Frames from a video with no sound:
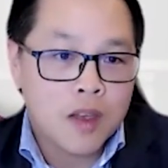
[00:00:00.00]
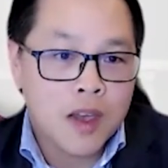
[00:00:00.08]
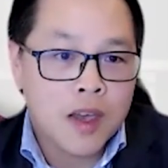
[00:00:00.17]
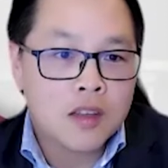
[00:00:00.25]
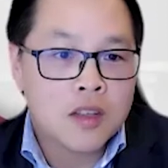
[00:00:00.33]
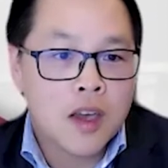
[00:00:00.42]

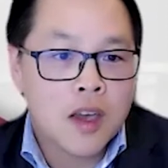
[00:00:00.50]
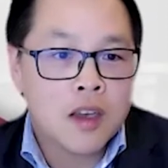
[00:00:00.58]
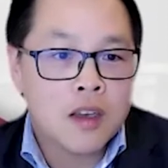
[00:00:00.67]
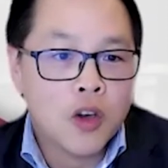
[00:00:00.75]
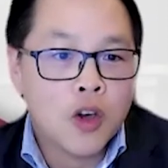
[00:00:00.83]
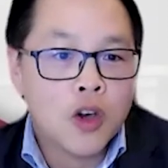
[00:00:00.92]
as
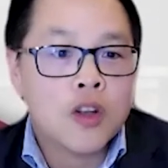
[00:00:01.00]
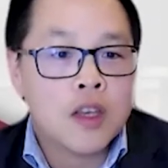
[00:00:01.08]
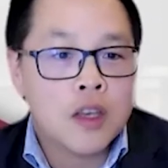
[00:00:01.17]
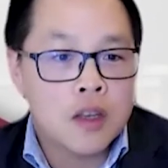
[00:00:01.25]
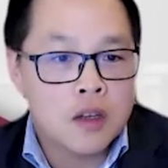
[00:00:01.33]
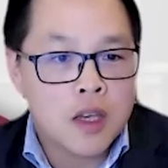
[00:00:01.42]
a
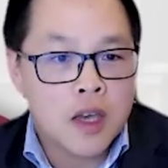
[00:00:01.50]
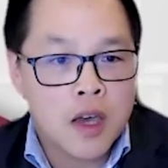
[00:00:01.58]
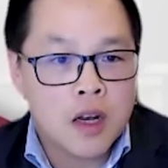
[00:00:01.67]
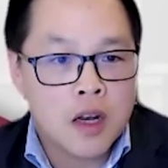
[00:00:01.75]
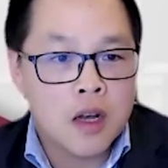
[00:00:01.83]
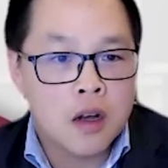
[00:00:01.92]
early
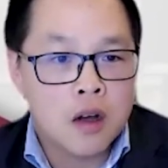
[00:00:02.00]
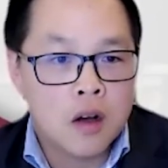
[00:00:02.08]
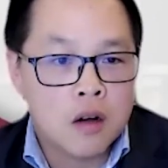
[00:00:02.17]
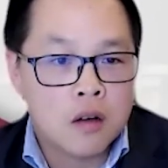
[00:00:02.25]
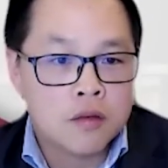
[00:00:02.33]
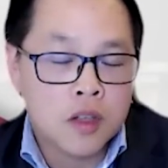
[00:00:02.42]
indicator
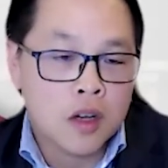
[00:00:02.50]
of,